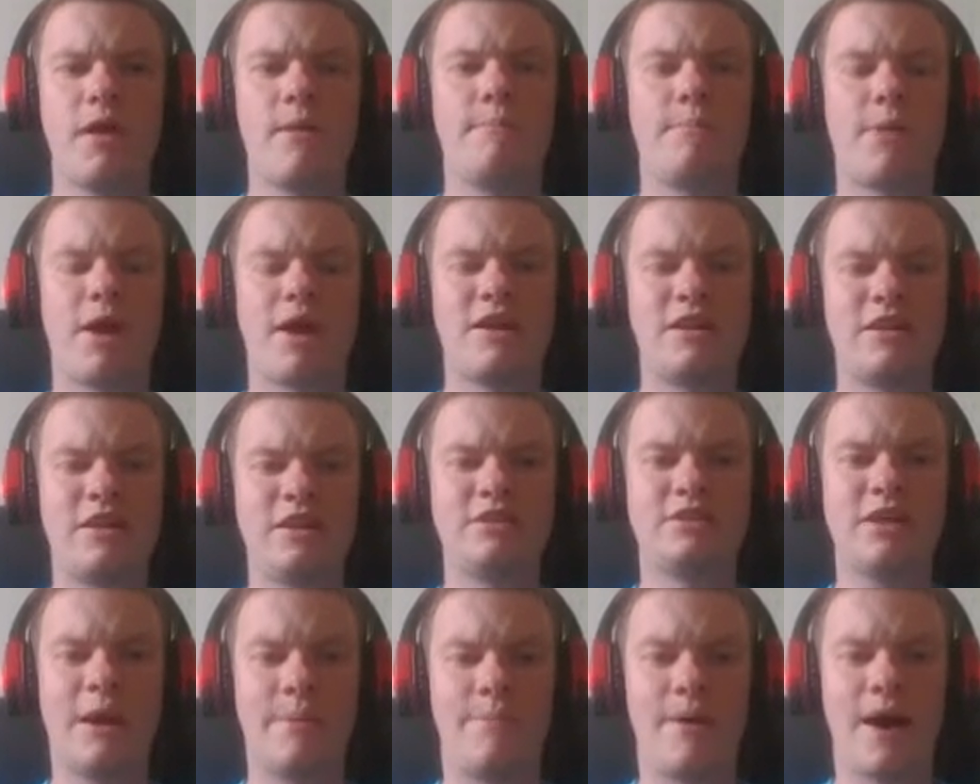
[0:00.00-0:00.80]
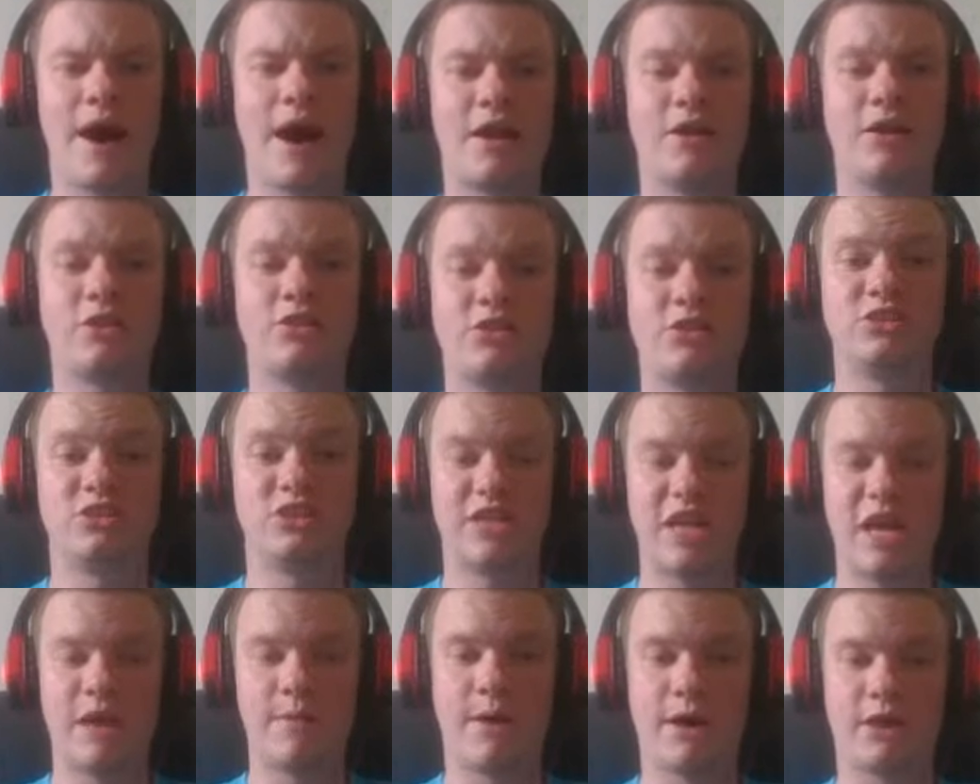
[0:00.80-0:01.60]
but he needs a partner
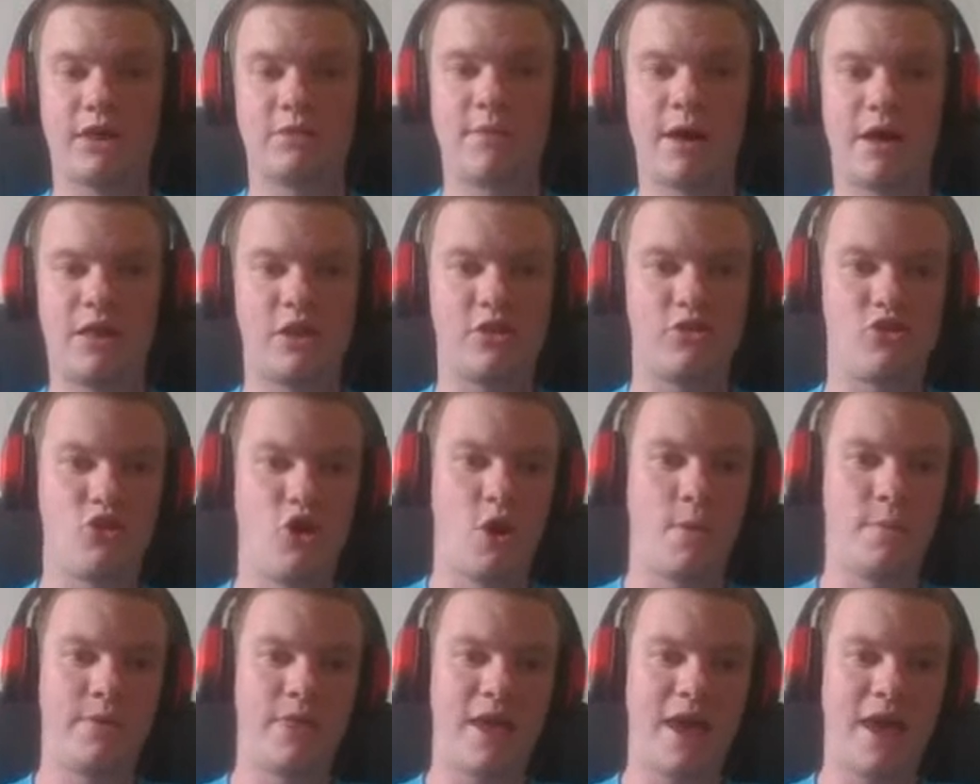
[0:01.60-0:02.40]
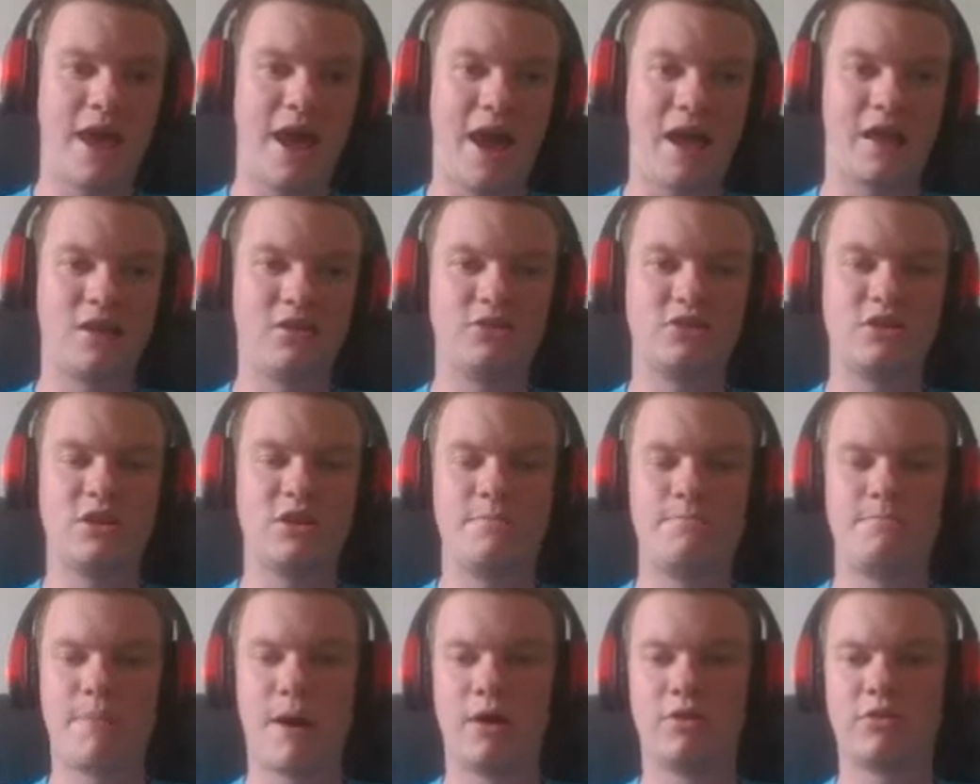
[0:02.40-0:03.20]
stay with him at the top of the innings to
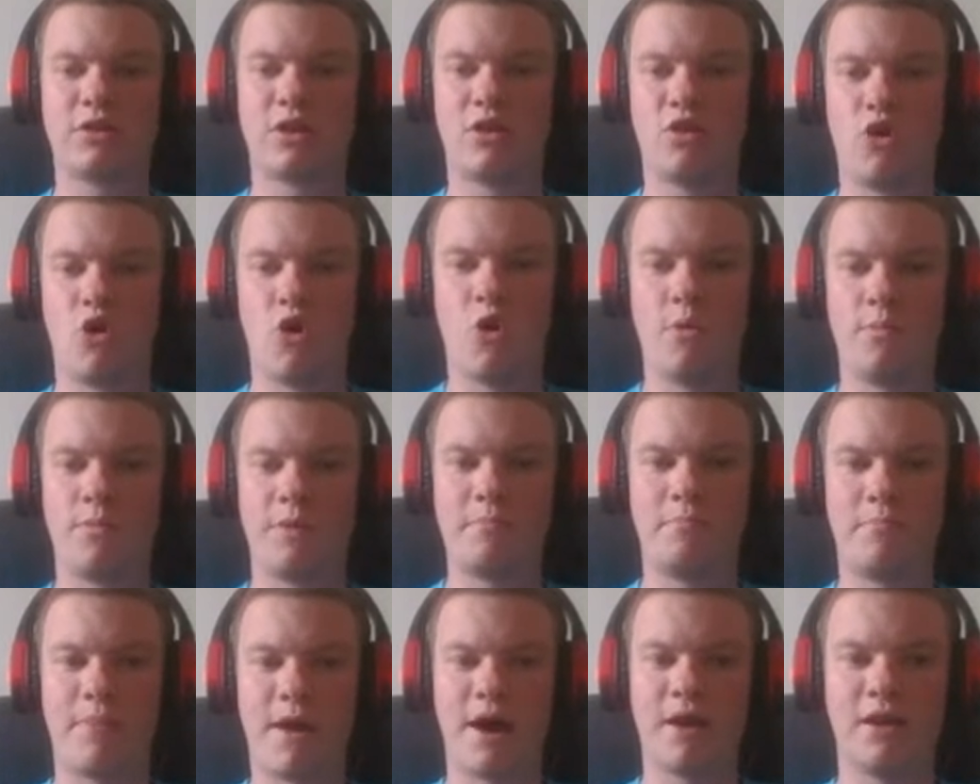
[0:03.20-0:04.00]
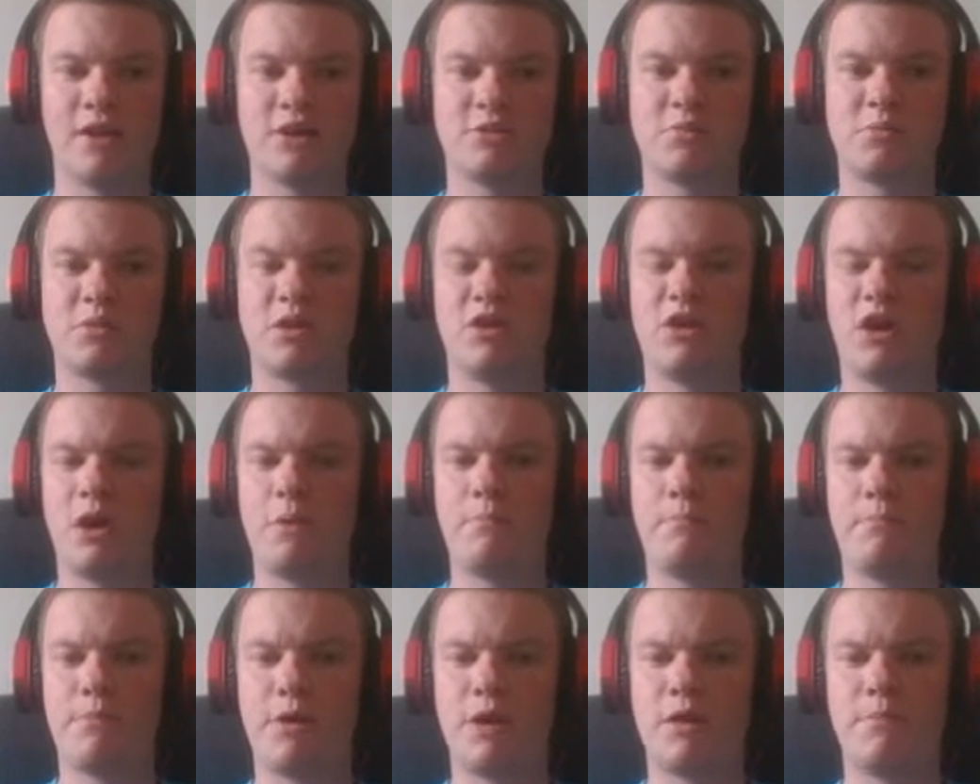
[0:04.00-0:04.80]
build an opening partnership to really
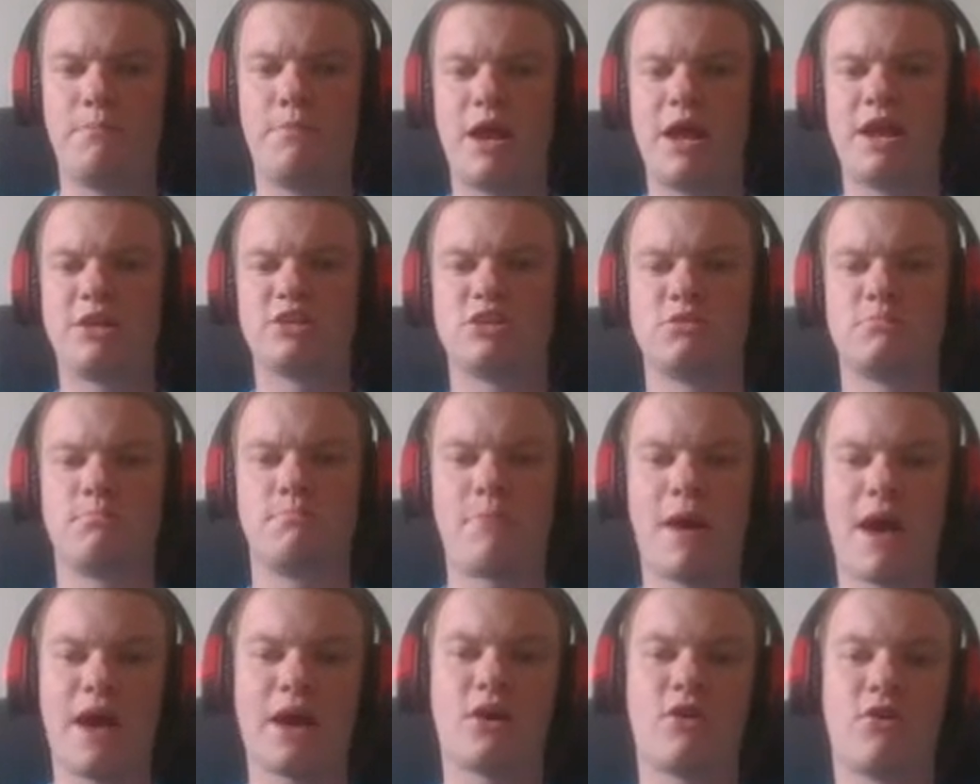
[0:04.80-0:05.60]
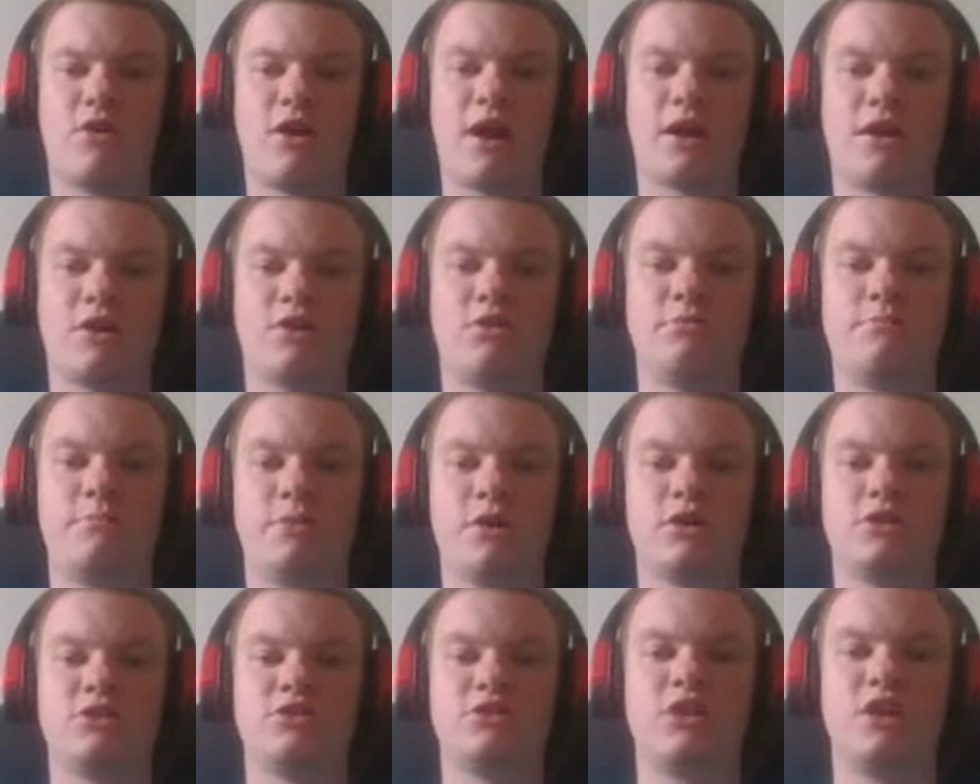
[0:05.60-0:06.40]
put the pressure back on England,
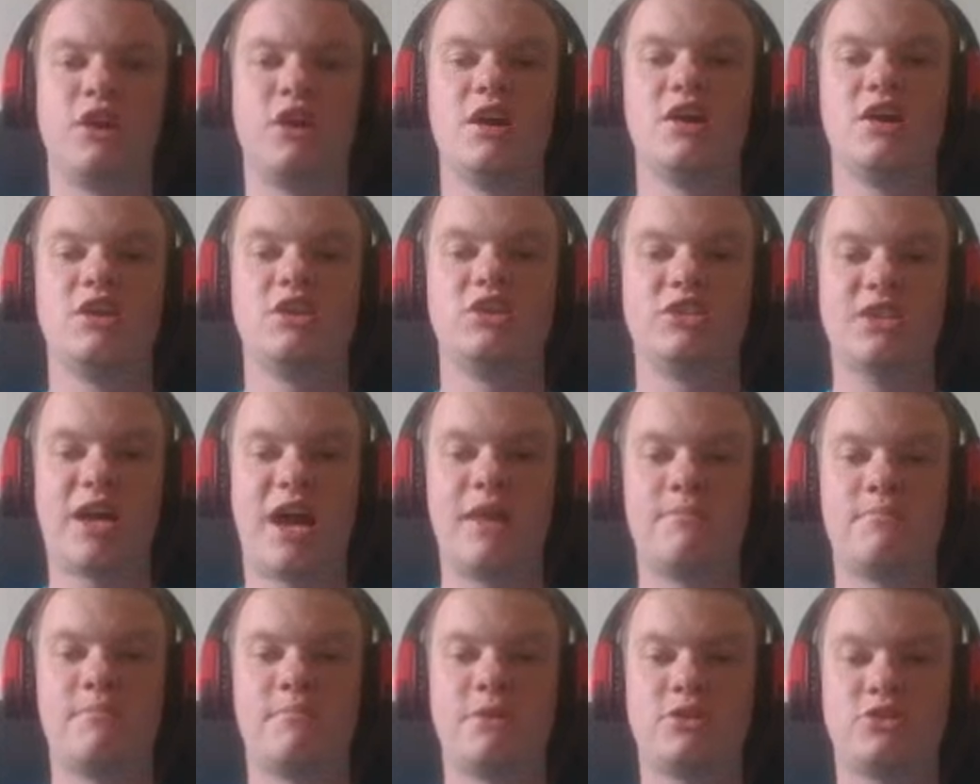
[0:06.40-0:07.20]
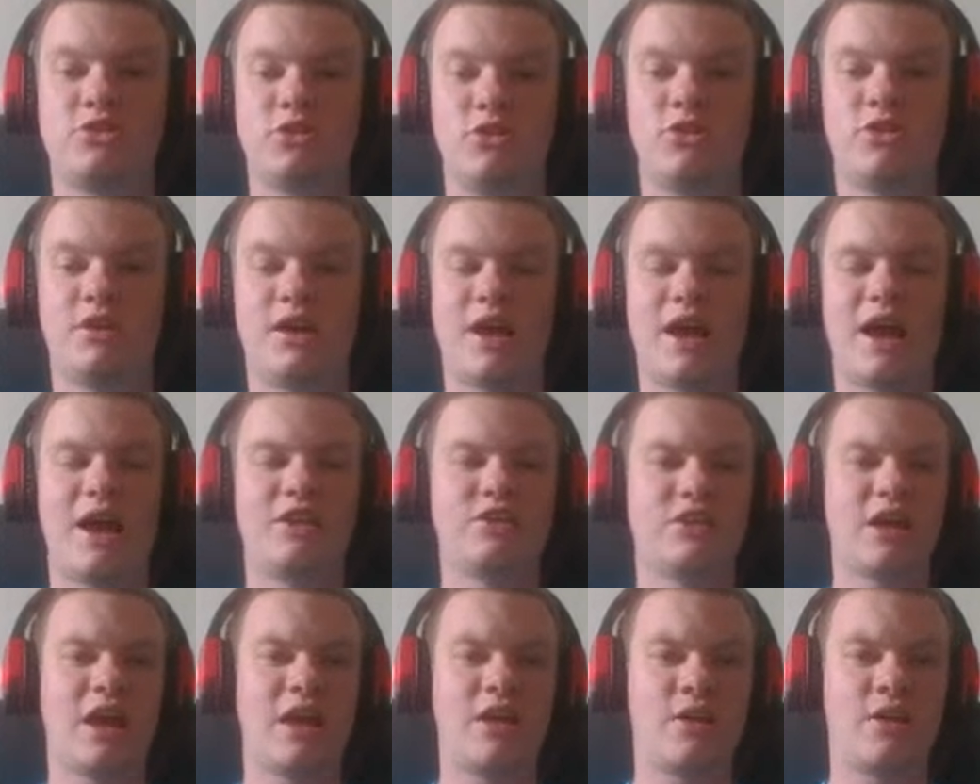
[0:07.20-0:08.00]
because Shan Masood
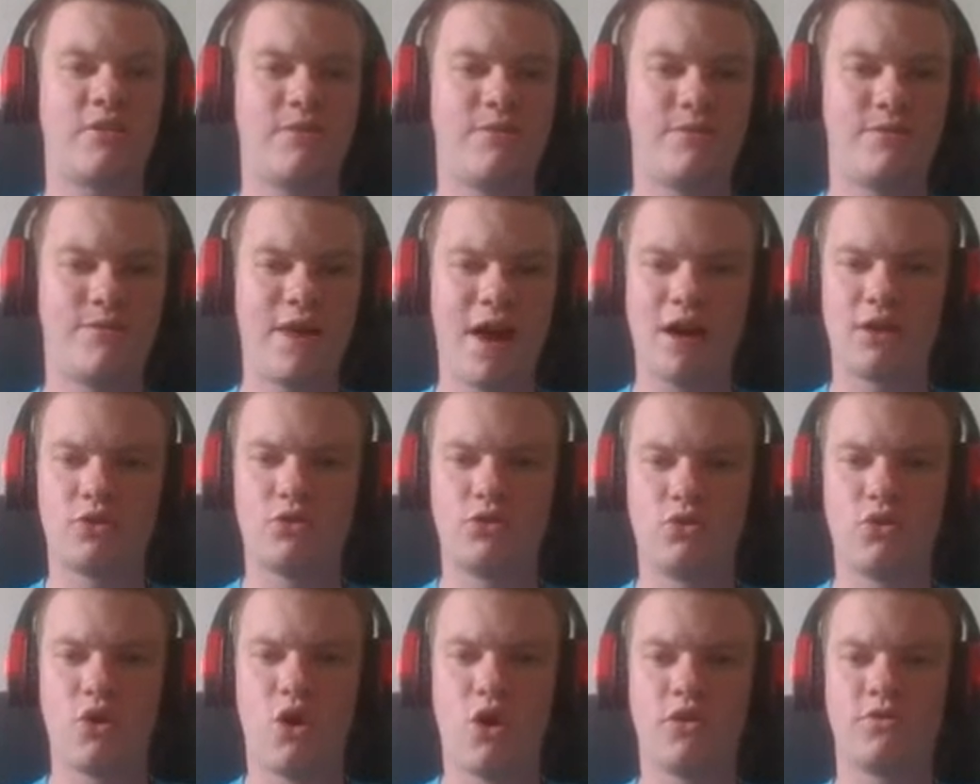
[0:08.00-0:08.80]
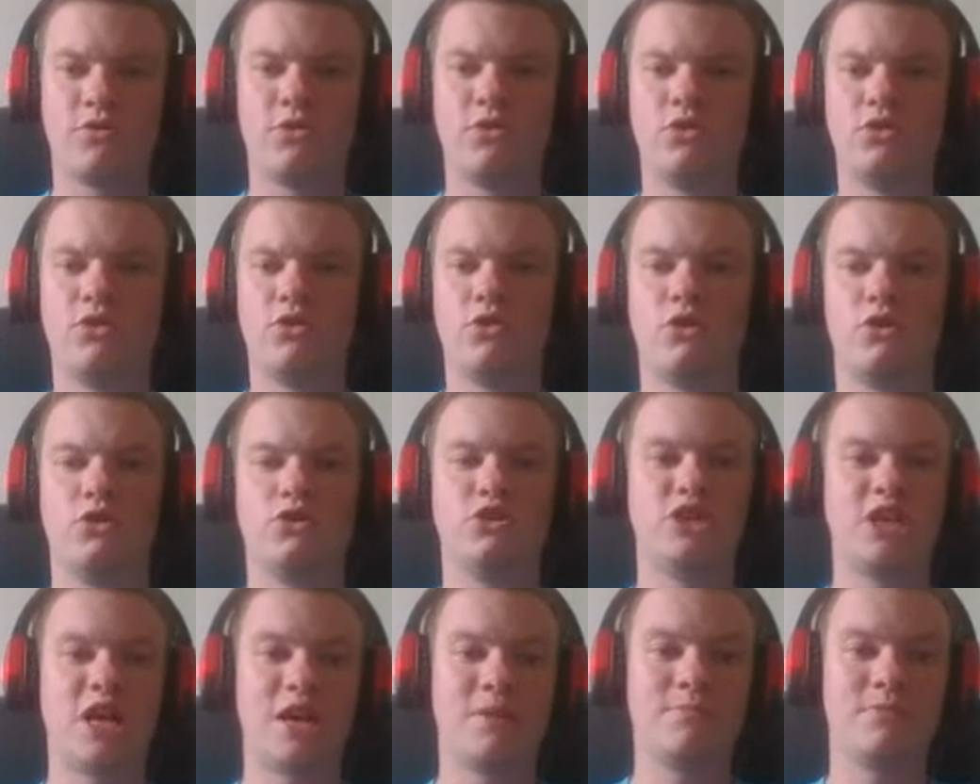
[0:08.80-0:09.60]
is getting out far too often to
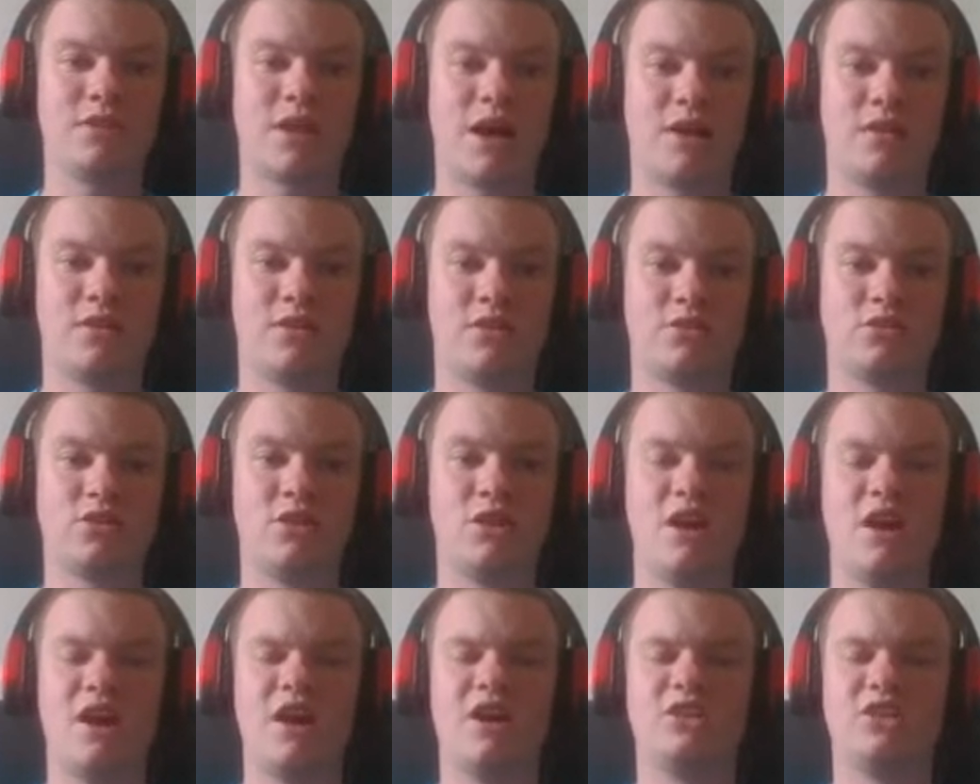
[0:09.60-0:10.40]
James Anderson.